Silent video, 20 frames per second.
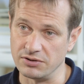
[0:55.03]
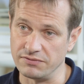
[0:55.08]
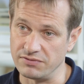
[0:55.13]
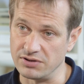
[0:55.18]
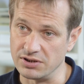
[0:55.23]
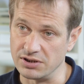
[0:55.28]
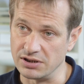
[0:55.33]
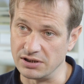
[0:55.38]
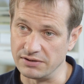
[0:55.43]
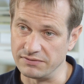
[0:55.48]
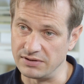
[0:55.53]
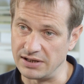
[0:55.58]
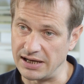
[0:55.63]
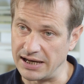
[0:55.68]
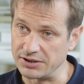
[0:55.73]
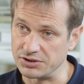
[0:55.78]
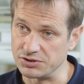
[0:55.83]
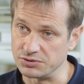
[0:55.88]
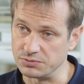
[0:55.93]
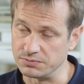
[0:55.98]
of the
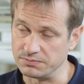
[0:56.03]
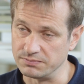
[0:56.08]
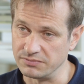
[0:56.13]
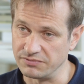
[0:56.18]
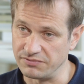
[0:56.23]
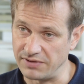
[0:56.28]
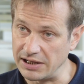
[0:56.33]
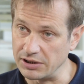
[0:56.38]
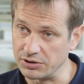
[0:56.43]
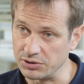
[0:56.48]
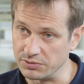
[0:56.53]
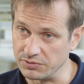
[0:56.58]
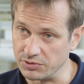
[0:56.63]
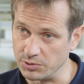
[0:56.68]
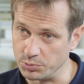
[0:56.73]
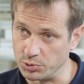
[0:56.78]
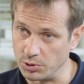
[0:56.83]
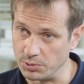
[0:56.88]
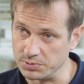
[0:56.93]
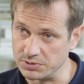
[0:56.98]
actual value of
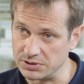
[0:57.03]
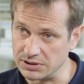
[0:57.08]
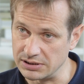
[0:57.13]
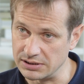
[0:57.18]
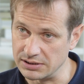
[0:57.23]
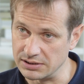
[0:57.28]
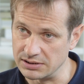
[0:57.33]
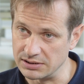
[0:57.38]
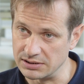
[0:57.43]
the property.